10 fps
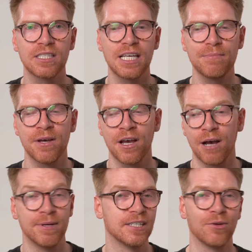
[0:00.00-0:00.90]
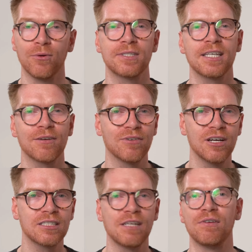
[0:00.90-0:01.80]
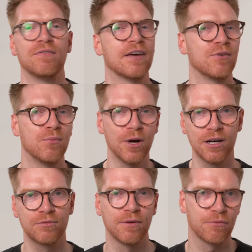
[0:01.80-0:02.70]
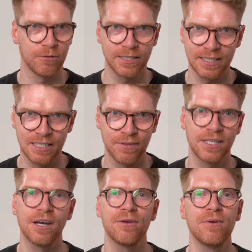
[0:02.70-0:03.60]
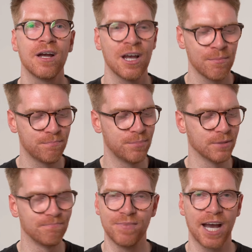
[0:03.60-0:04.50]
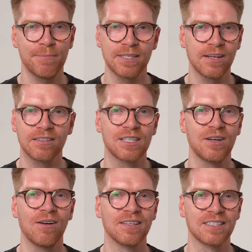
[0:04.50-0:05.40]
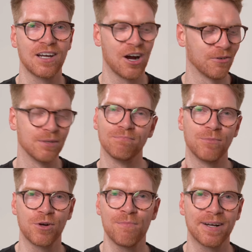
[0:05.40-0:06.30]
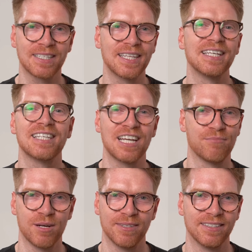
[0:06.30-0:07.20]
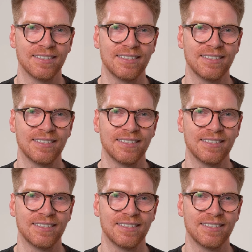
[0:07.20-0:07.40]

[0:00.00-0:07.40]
seem a bit daunting at first if you've never worked with 360 video, but the app is like the silent star, and we'll come back to this in a moment.